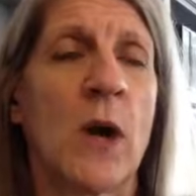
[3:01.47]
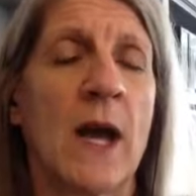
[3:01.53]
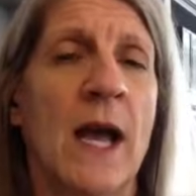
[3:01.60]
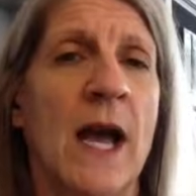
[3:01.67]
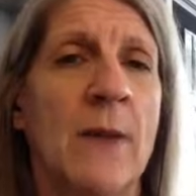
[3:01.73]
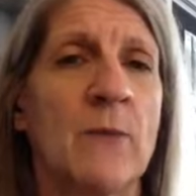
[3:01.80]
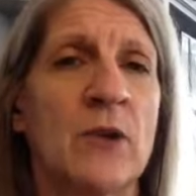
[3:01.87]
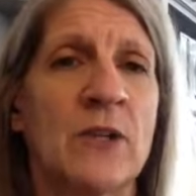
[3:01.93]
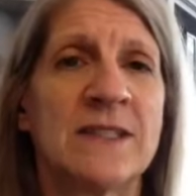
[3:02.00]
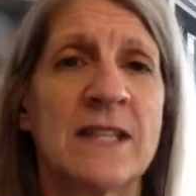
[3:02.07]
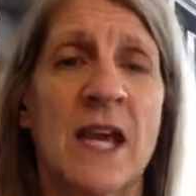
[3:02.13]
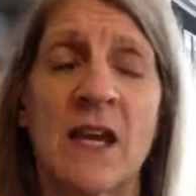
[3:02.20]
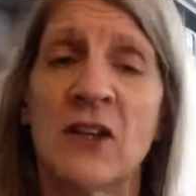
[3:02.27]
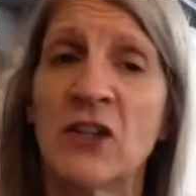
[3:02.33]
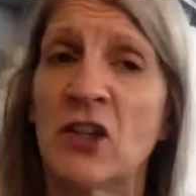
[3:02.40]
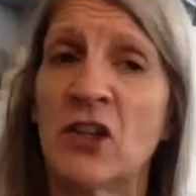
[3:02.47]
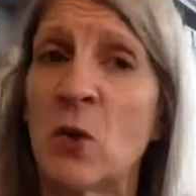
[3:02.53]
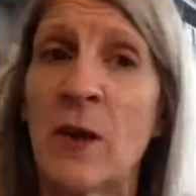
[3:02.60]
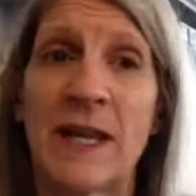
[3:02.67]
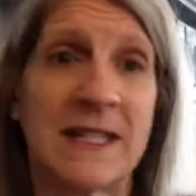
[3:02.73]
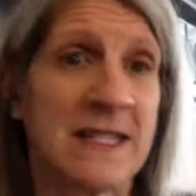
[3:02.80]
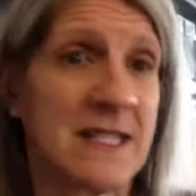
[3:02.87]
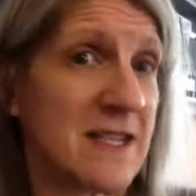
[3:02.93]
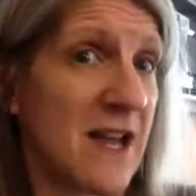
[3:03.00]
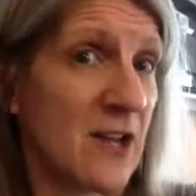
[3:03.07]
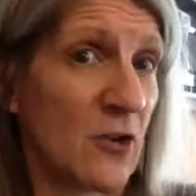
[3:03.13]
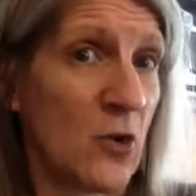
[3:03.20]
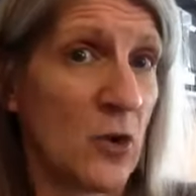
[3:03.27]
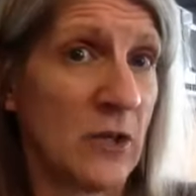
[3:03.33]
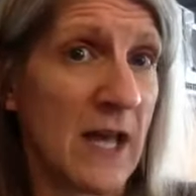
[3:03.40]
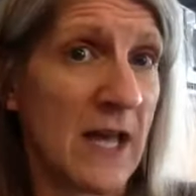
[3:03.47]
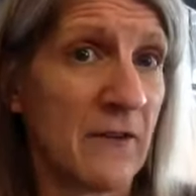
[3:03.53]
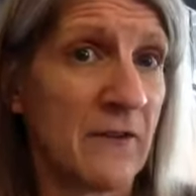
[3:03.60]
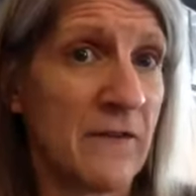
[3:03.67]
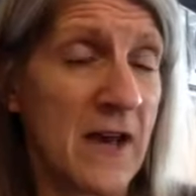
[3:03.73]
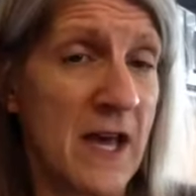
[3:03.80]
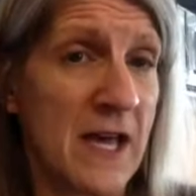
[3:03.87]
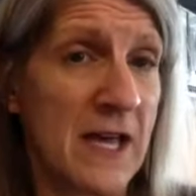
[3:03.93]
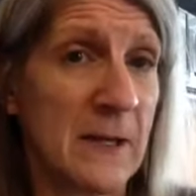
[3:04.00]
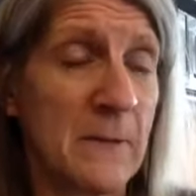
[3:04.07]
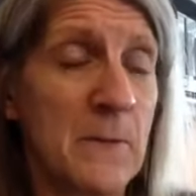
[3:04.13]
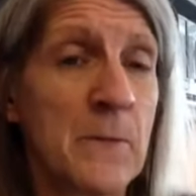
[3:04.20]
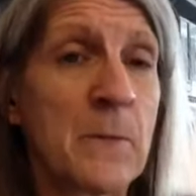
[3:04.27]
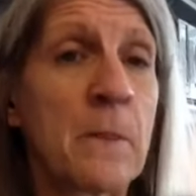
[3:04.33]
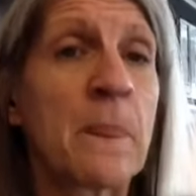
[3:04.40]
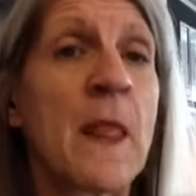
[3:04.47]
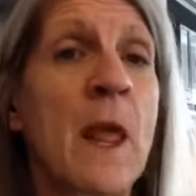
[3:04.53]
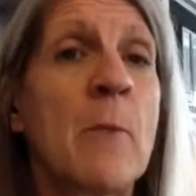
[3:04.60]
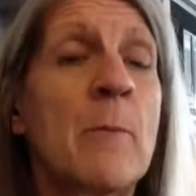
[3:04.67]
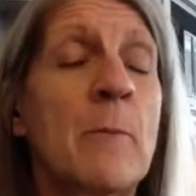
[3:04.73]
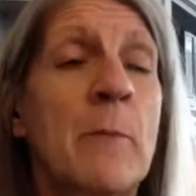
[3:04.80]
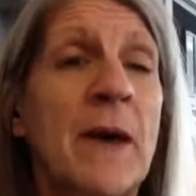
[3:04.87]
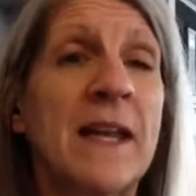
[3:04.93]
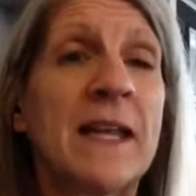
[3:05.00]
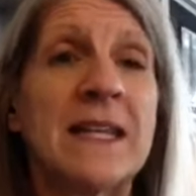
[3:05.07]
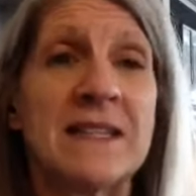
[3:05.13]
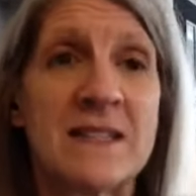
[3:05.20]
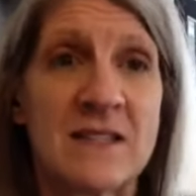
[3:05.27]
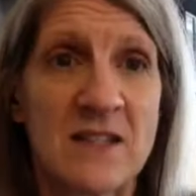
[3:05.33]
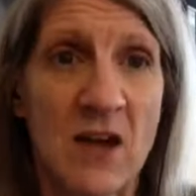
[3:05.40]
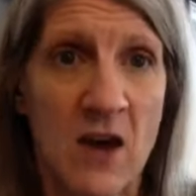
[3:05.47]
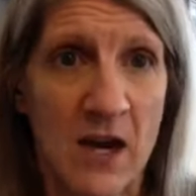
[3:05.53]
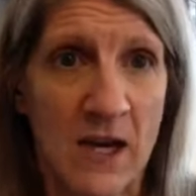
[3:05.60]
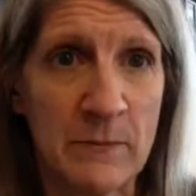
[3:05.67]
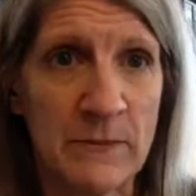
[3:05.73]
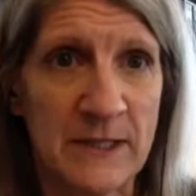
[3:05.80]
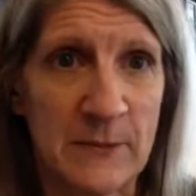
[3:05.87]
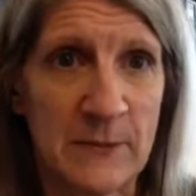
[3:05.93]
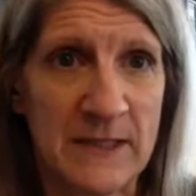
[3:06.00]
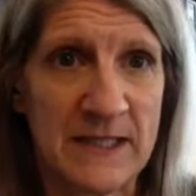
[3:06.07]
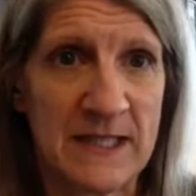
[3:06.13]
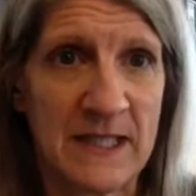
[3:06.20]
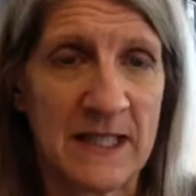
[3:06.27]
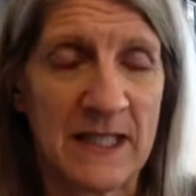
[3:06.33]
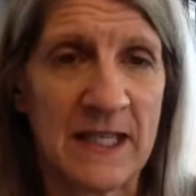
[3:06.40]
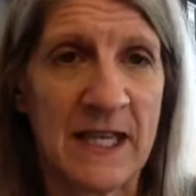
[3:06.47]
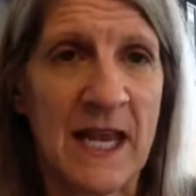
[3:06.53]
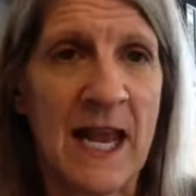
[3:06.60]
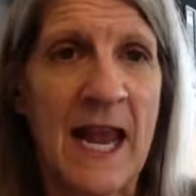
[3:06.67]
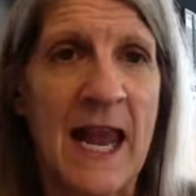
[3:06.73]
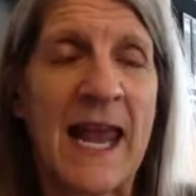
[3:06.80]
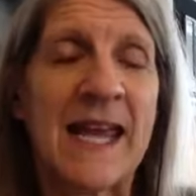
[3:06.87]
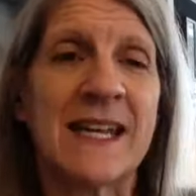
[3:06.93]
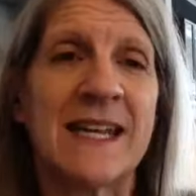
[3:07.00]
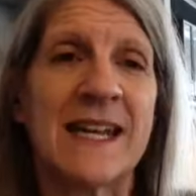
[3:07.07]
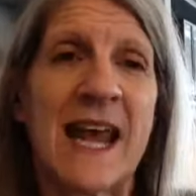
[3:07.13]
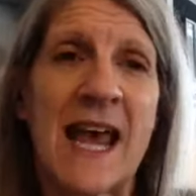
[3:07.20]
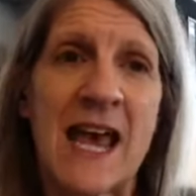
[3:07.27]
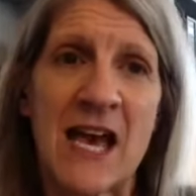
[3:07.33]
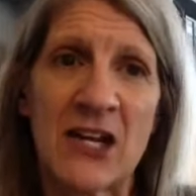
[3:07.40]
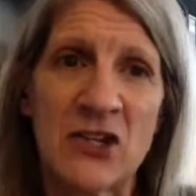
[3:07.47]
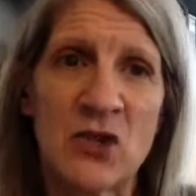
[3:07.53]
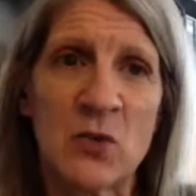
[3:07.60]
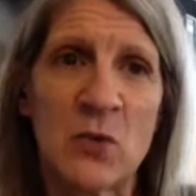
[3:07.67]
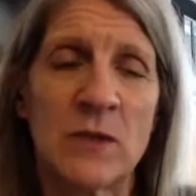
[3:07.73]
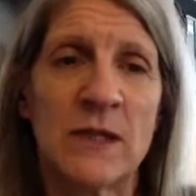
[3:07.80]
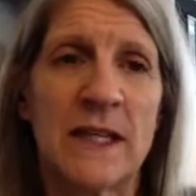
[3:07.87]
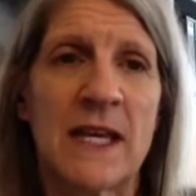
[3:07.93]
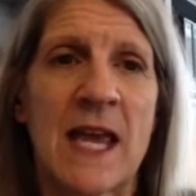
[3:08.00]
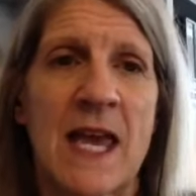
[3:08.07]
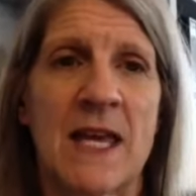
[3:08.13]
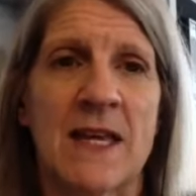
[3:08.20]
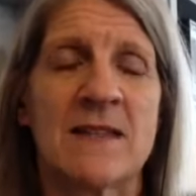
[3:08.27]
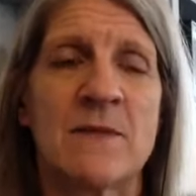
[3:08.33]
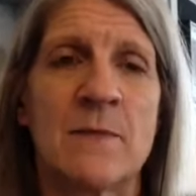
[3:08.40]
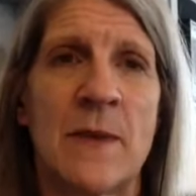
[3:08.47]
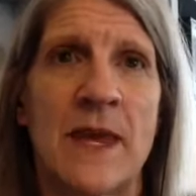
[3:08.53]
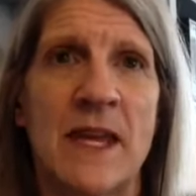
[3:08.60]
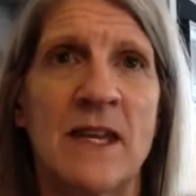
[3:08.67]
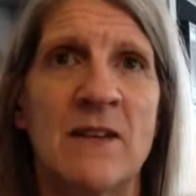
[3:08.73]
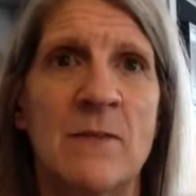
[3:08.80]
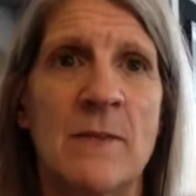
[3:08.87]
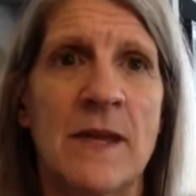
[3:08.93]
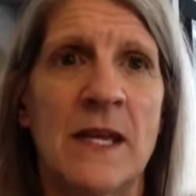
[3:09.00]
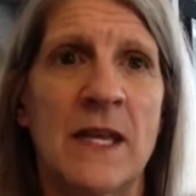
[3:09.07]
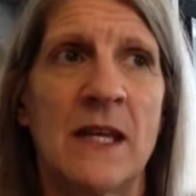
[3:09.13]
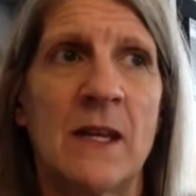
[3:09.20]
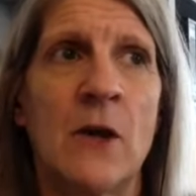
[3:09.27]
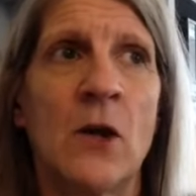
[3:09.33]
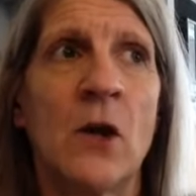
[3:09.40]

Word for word: I'm going to tell you, it's not a whole lot of fun, but it's time limited, and it actually has made me,